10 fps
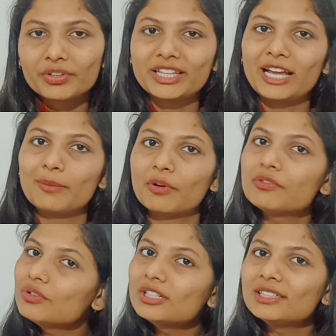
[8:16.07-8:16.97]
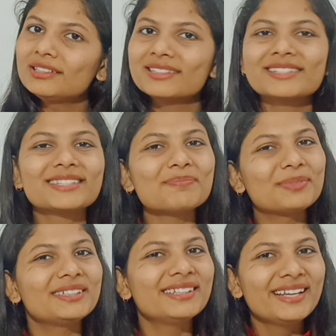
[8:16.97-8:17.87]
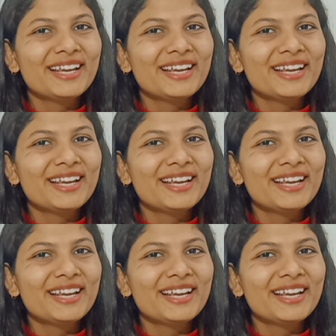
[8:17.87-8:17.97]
with the help of Google. Simple.